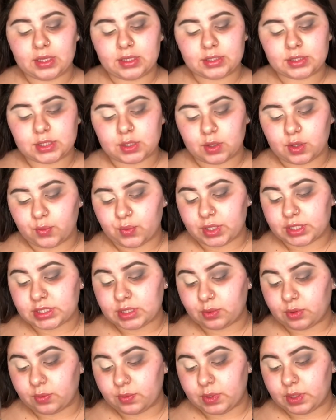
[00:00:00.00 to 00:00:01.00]
So the brush I
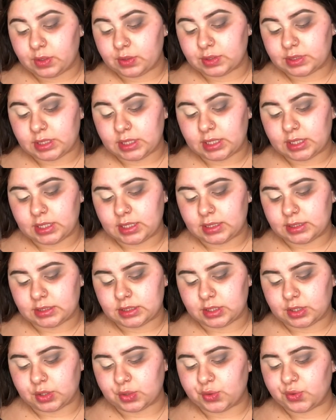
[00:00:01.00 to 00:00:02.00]
will be using is
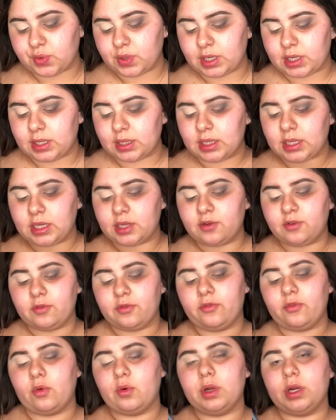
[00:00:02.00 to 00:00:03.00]
the Krylon
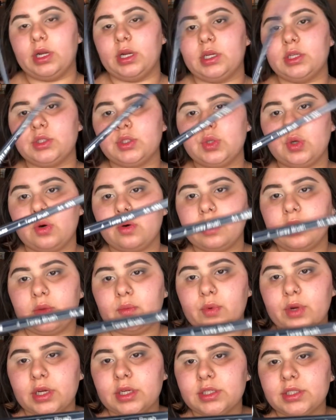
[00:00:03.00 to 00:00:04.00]
4 Tory
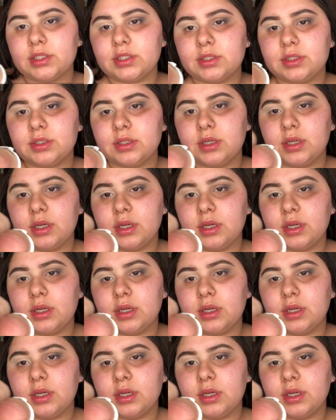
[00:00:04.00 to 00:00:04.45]
brush.